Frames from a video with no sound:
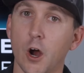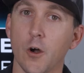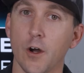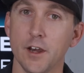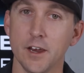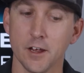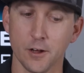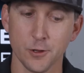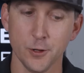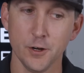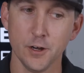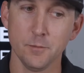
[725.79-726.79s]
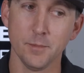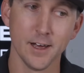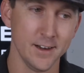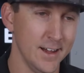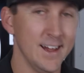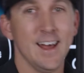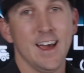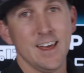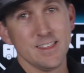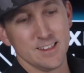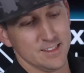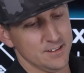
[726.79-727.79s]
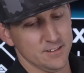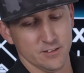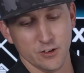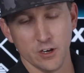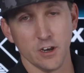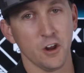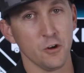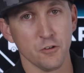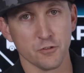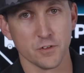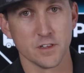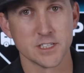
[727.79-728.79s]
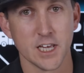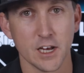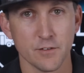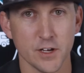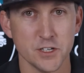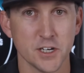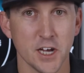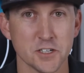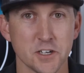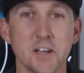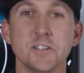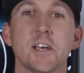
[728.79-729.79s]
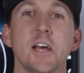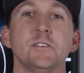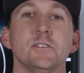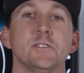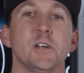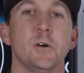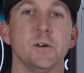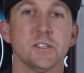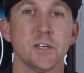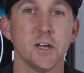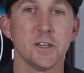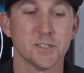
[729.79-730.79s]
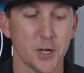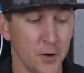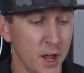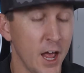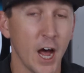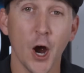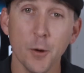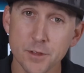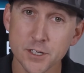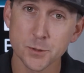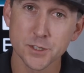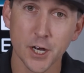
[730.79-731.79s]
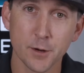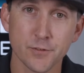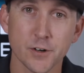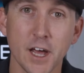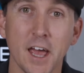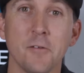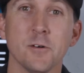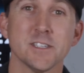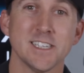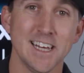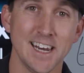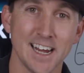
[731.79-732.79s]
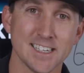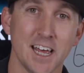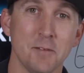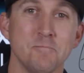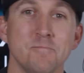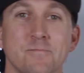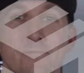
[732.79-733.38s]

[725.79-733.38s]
already included, but I think this is good to know just for the sake of education. Education is always good. So I hope this was helpful and we'll see you next time.